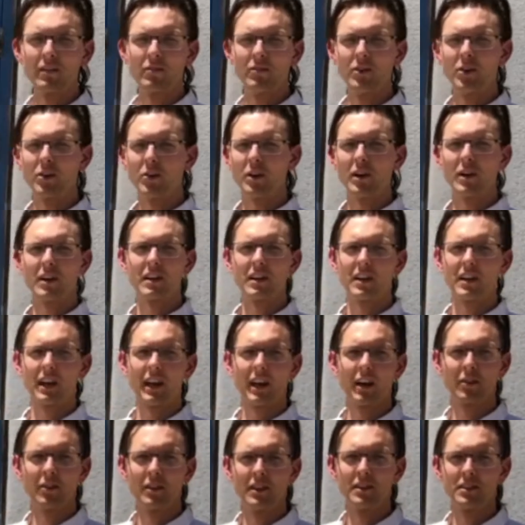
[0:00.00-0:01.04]
have no idea
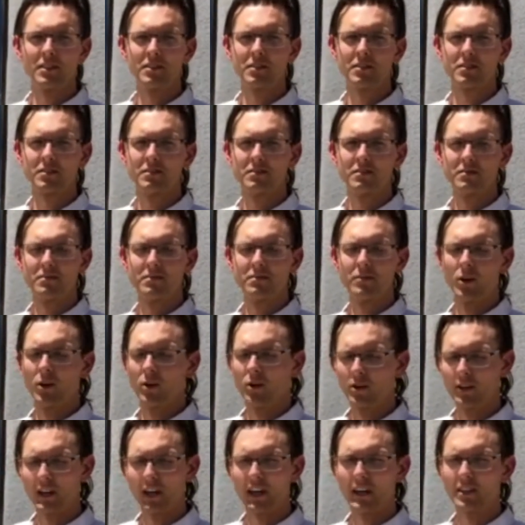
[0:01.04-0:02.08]
how this
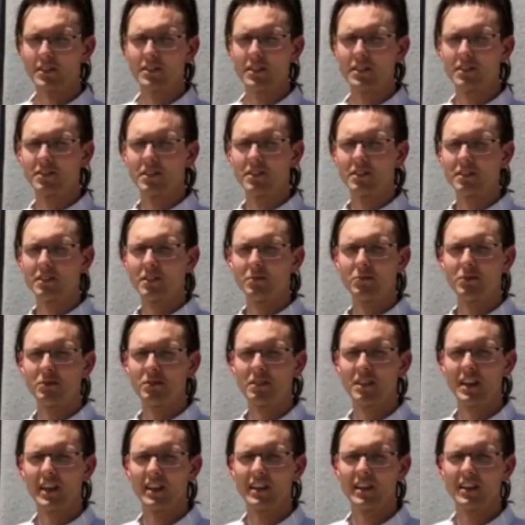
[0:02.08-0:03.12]
old access system
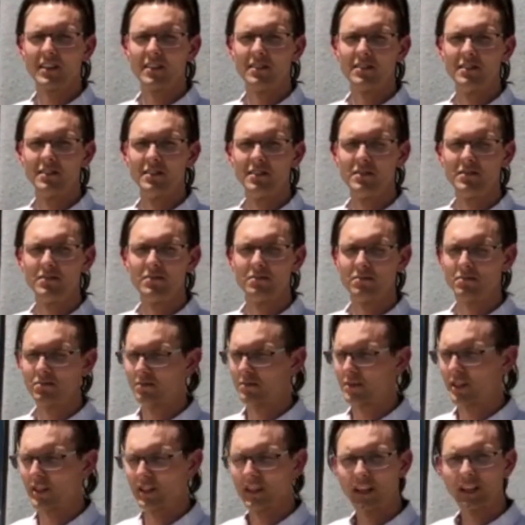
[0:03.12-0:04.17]
was getting
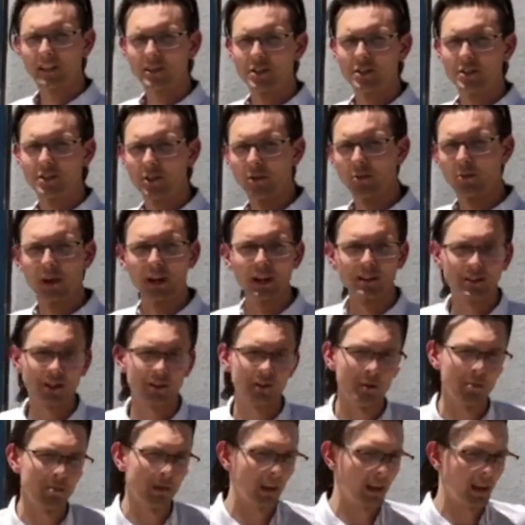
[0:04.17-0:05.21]
connected to the rest
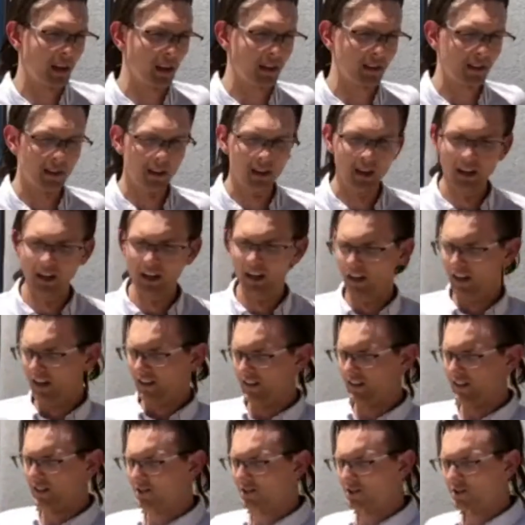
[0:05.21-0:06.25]
of the plant.
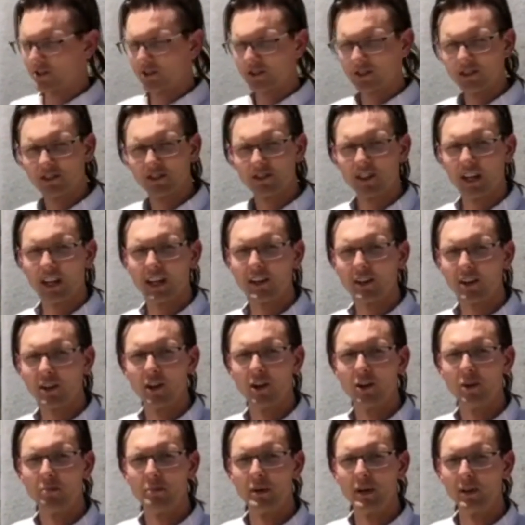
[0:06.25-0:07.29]
This is just a
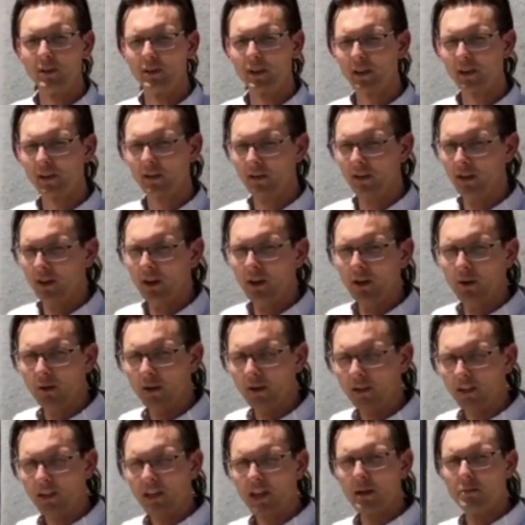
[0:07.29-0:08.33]
standalone building
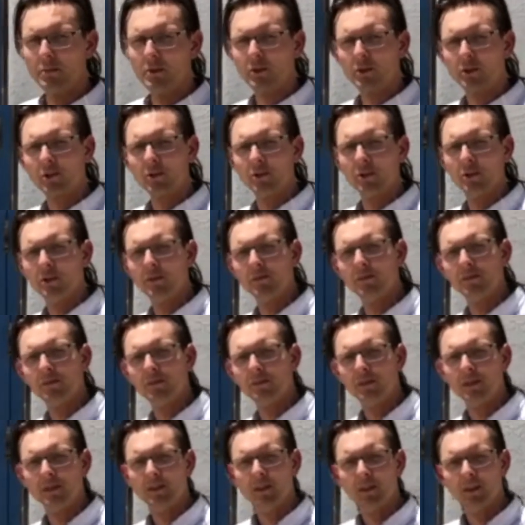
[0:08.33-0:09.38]
with a chemical room
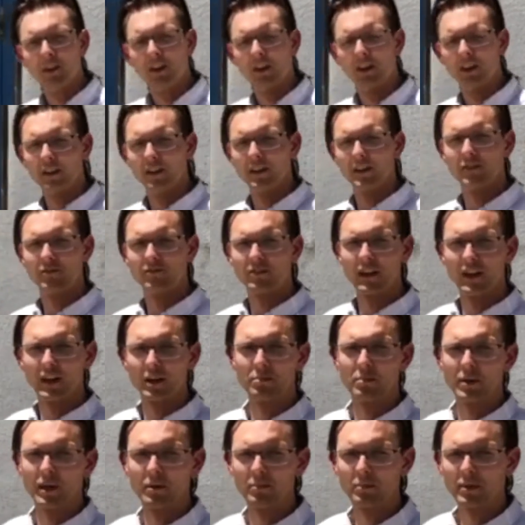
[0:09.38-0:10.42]
on the
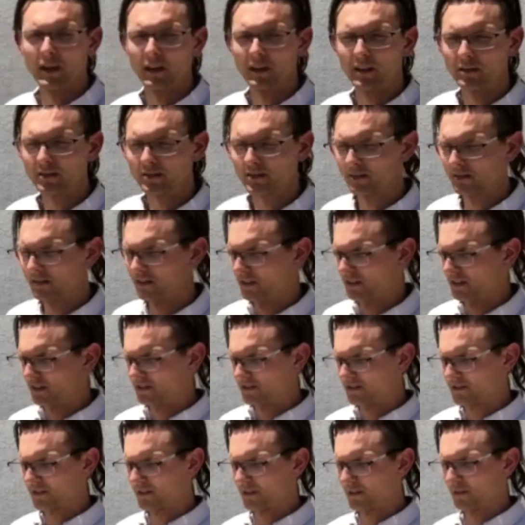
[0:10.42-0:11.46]
fire pump house.
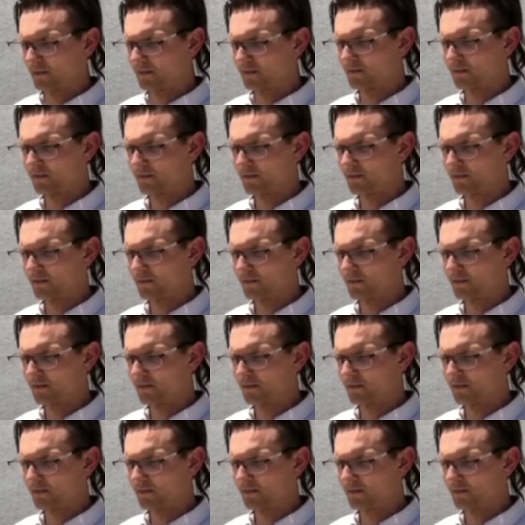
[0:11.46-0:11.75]
So